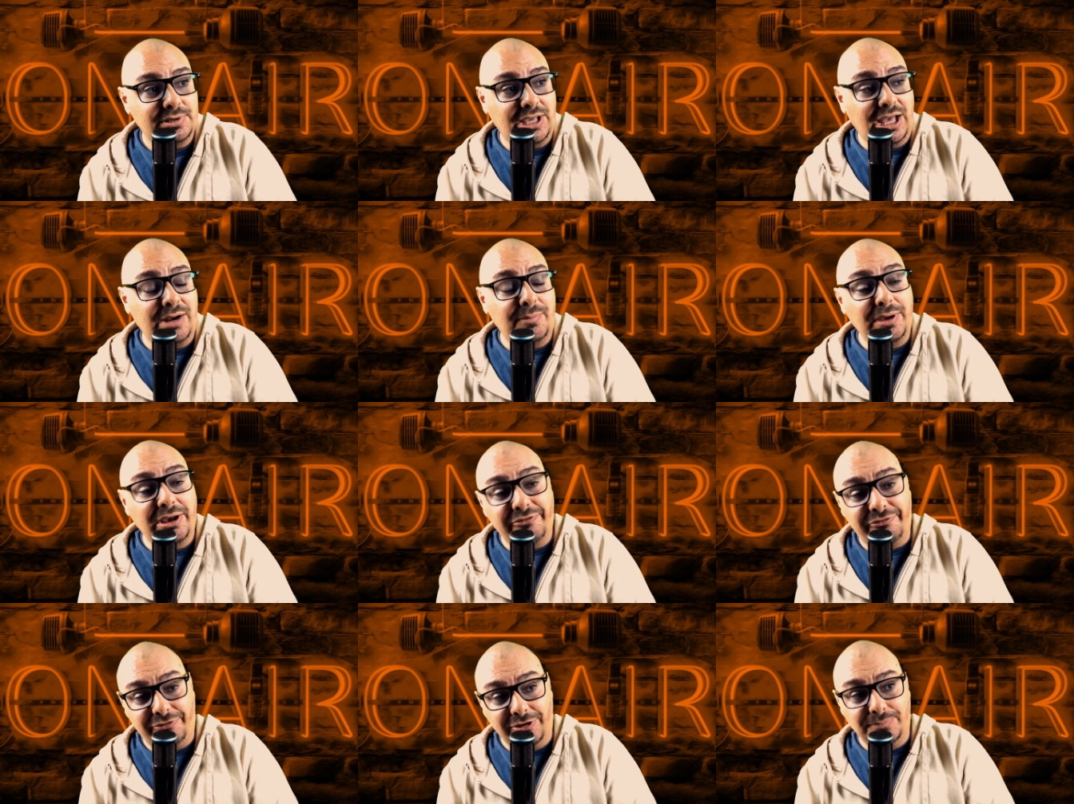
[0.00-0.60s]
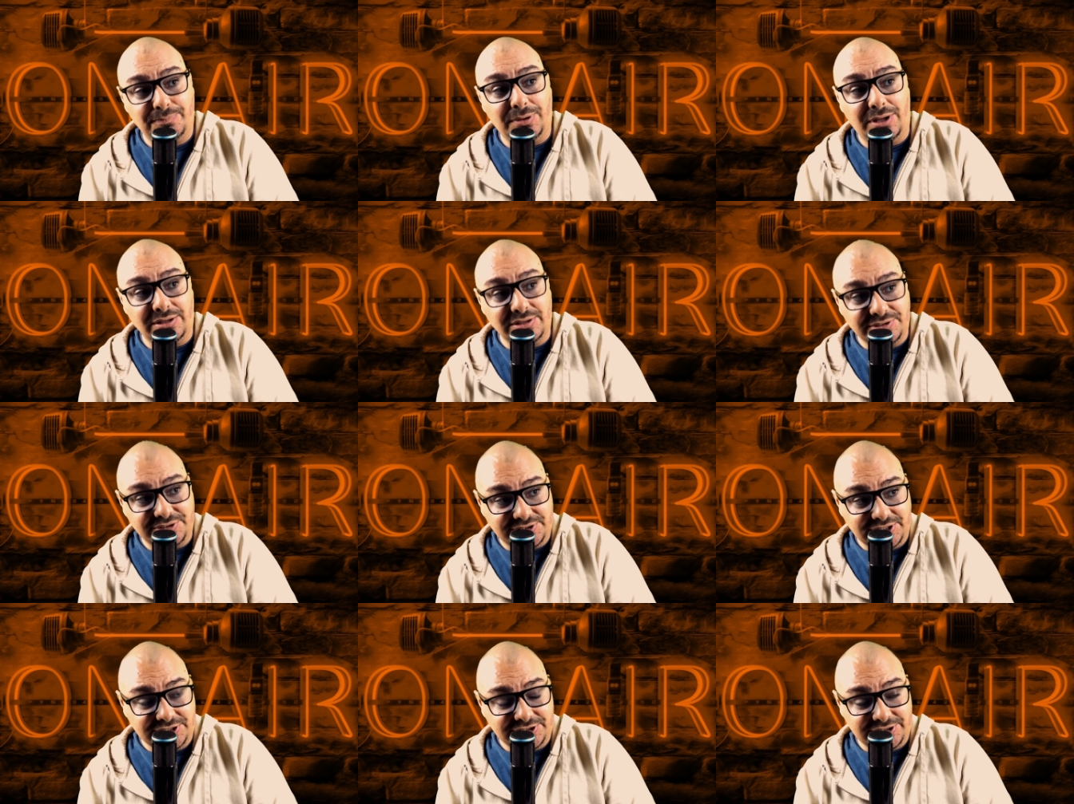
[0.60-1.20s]
Got to make football
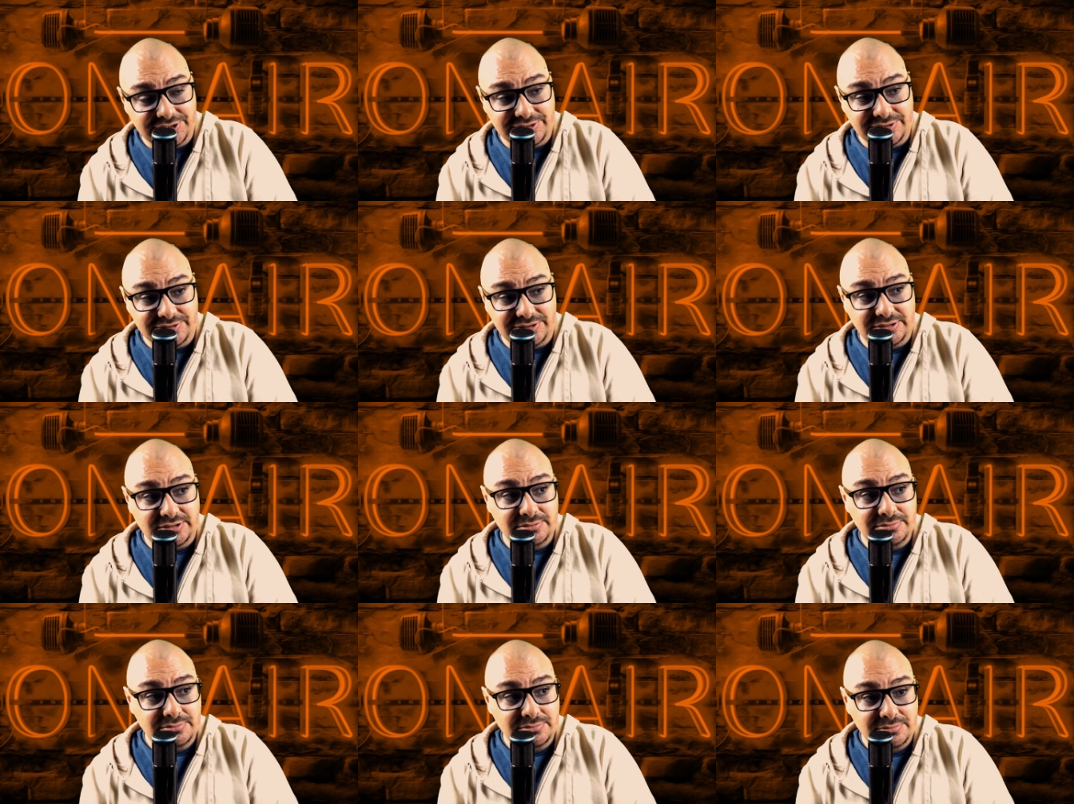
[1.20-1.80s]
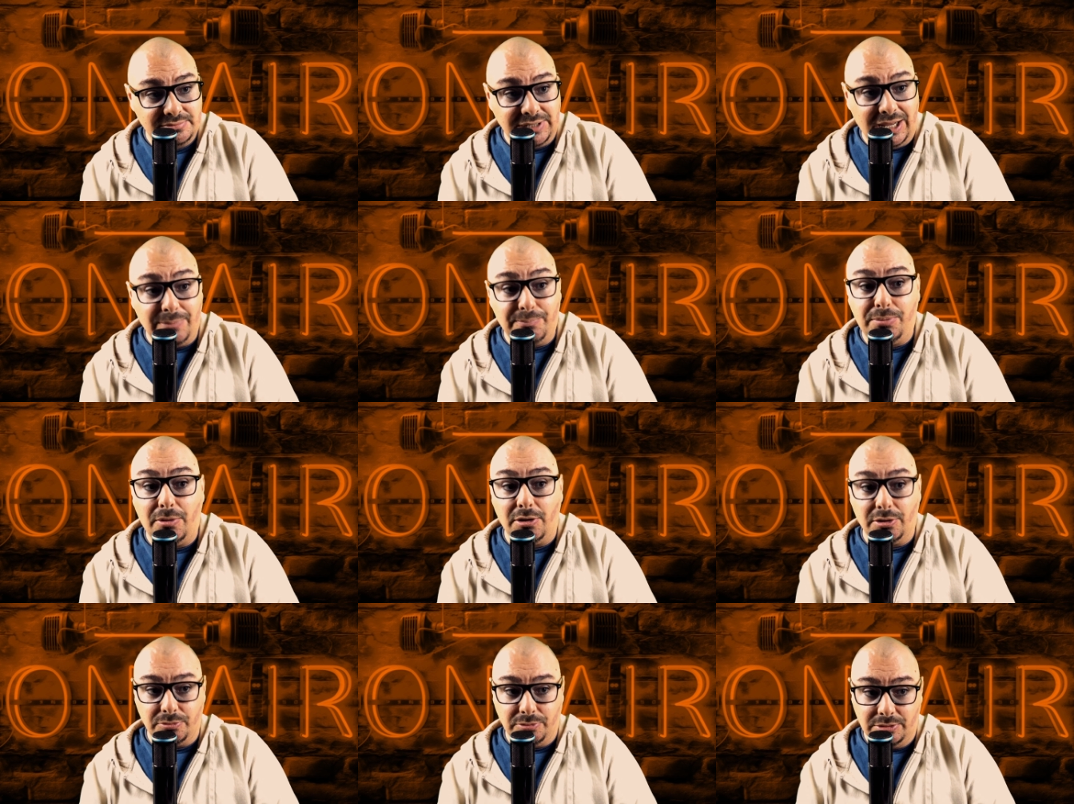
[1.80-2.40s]
decisions, not
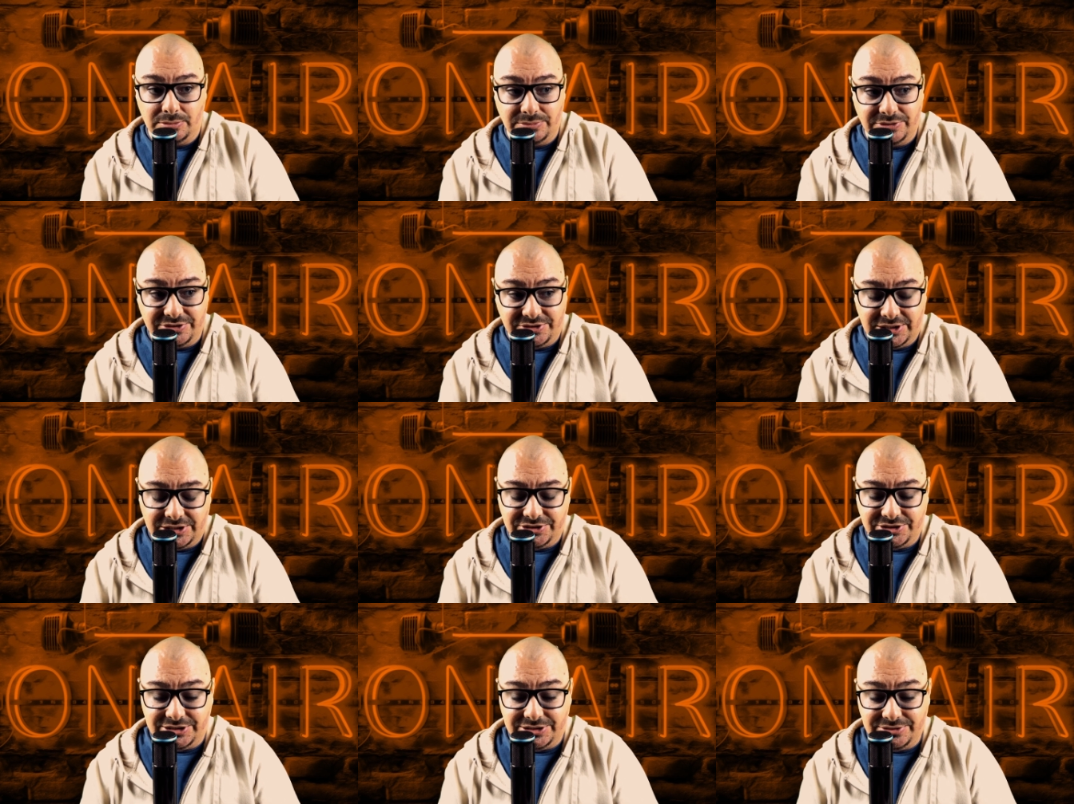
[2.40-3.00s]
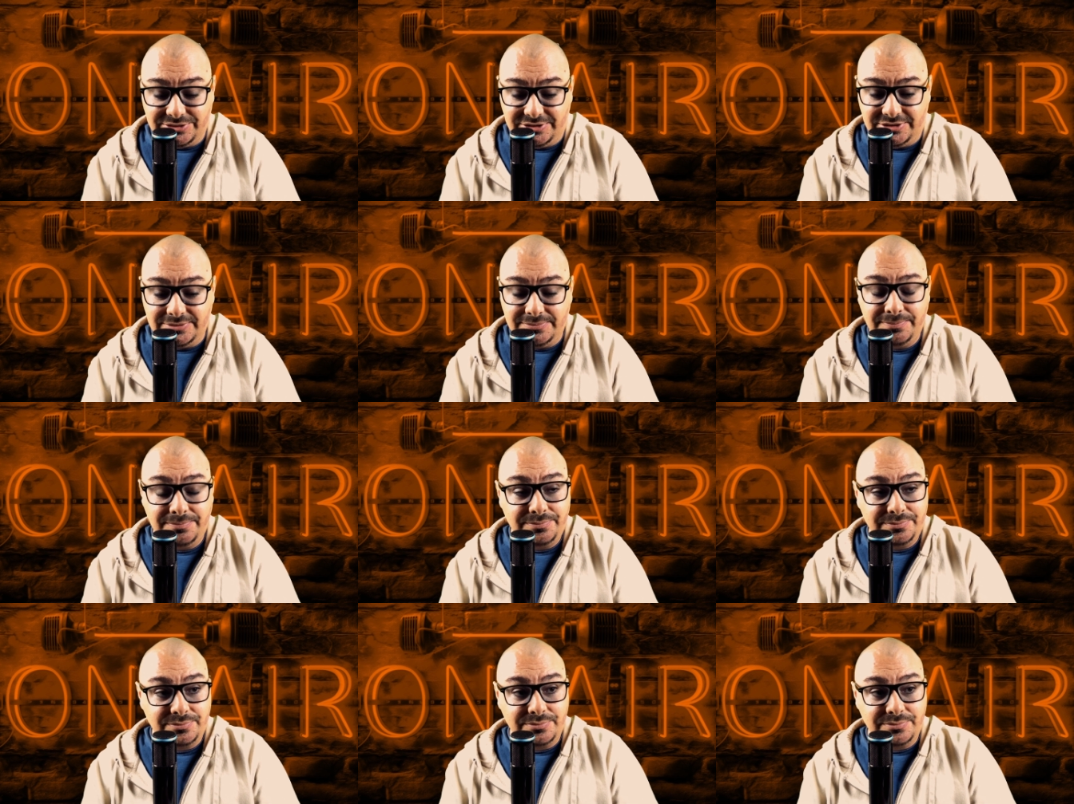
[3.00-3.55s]
boardroom decisions.